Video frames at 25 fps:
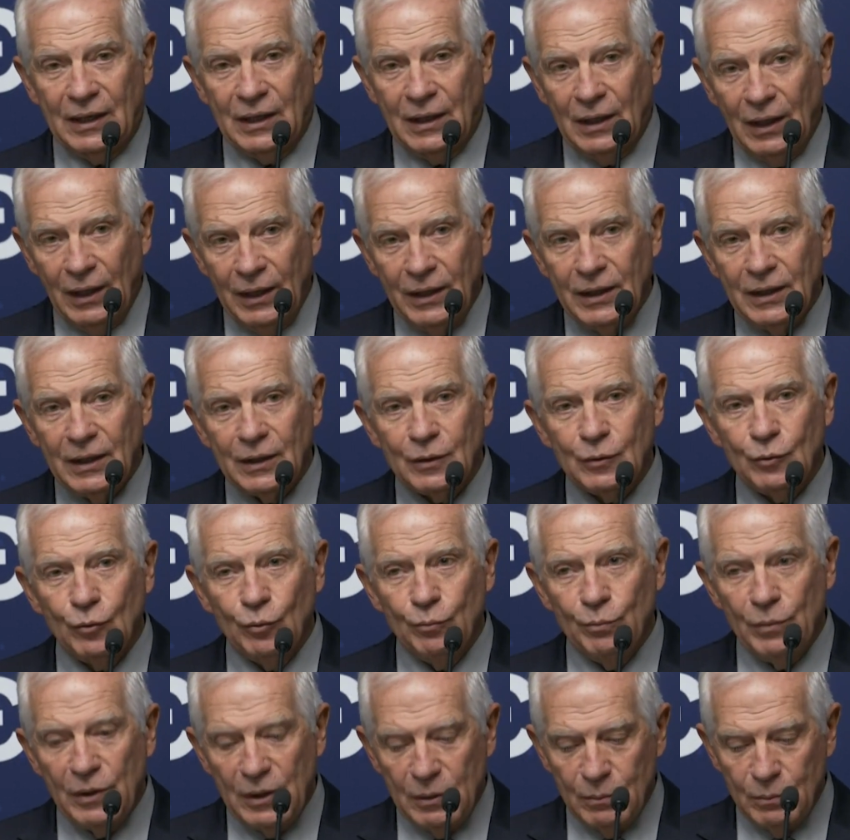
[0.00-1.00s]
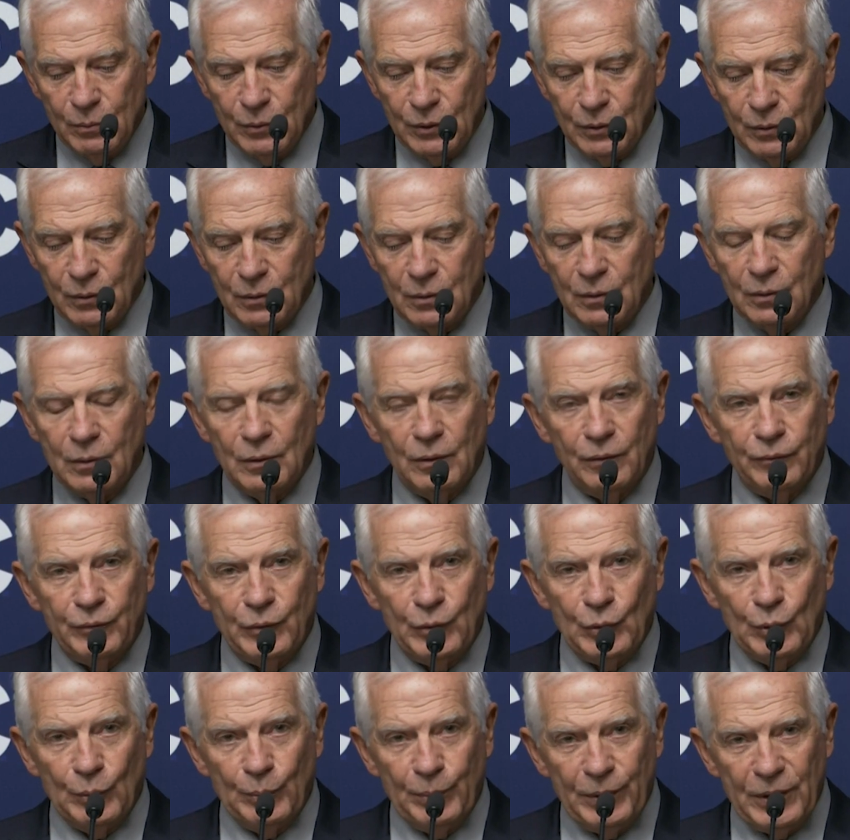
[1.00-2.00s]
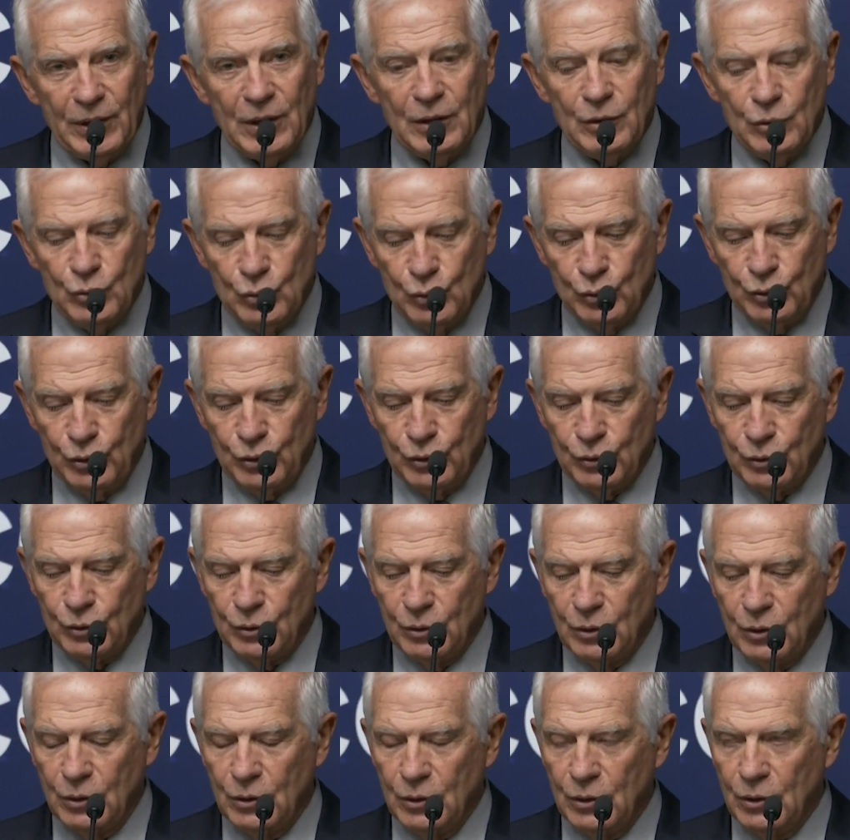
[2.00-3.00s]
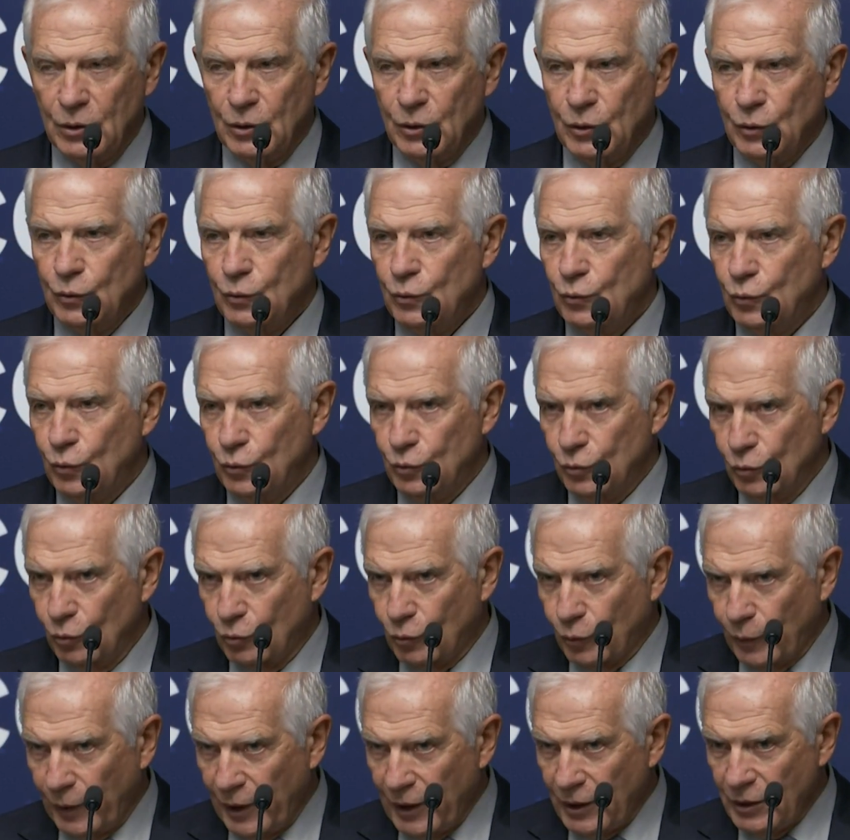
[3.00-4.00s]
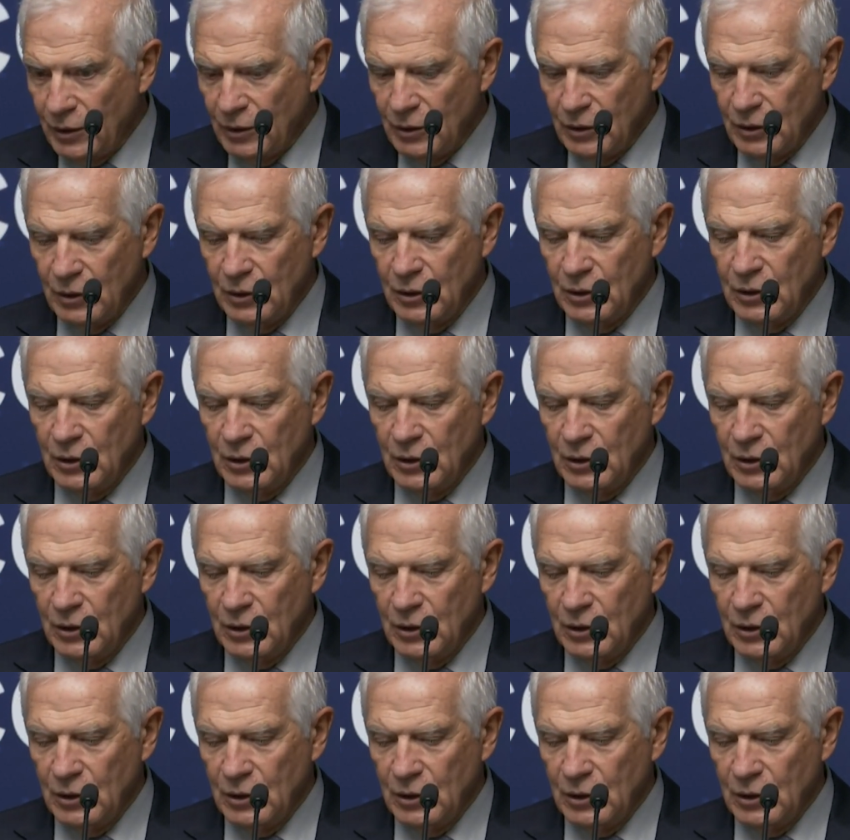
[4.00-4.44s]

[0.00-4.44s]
clear commitment of the European Union to Ukraine